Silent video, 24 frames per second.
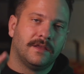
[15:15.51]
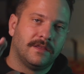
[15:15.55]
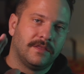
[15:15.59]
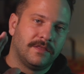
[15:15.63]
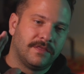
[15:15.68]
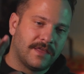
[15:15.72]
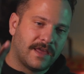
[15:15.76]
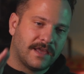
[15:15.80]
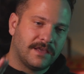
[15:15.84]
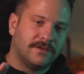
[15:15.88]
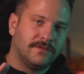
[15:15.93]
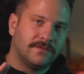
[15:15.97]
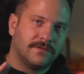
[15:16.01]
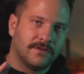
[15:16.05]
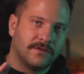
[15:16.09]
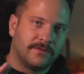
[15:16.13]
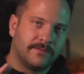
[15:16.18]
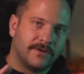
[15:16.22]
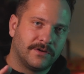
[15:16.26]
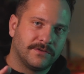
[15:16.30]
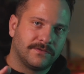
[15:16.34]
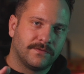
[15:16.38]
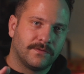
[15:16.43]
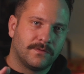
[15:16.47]
Thank you so
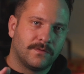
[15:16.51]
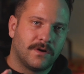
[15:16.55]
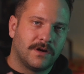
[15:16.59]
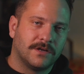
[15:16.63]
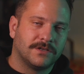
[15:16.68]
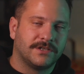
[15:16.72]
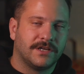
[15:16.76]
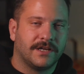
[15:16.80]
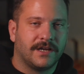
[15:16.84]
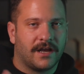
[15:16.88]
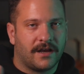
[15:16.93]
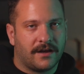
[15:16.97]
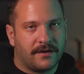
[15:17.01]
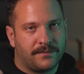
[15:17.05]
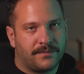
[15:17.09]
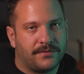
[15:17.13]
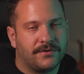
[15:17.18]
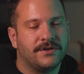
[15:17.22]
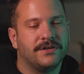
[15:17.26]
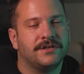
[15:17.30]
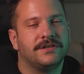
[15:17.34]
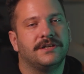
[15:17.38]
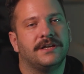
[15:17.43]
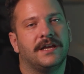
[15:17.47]
much for watching. I
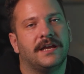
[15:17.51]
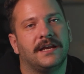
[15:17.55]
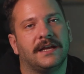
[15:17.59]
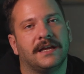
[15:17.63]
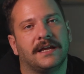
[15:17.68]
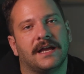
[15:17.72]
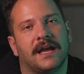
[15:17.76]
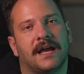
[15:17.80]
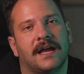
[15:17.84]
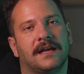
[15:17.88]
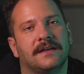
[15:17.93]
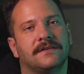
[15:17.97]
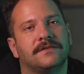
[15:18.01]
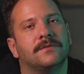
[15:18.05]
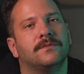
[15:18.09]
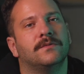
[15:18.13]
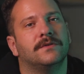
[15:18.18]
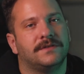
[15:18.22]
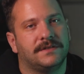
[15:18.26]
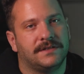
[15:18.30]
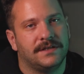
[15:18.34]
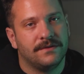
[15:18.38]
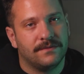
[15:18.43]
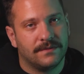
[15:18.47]
appreciate it, guys.
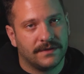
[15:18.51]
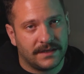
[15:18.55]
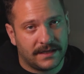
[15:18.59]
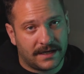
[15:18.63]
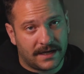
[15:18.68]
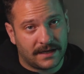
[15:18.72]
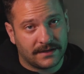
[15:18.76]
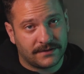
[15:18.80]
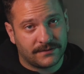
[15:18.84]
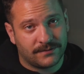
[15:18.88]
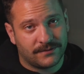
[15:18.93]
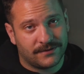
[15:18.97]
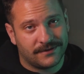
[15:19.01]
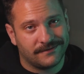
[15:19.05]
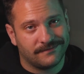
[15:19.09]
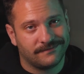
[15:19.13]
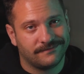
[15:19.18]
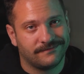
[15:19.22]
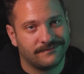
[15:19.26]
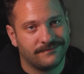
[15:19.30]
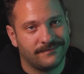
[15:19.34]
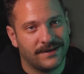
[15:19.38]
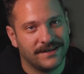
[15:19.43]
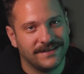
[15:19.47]
We'll see you in the next one.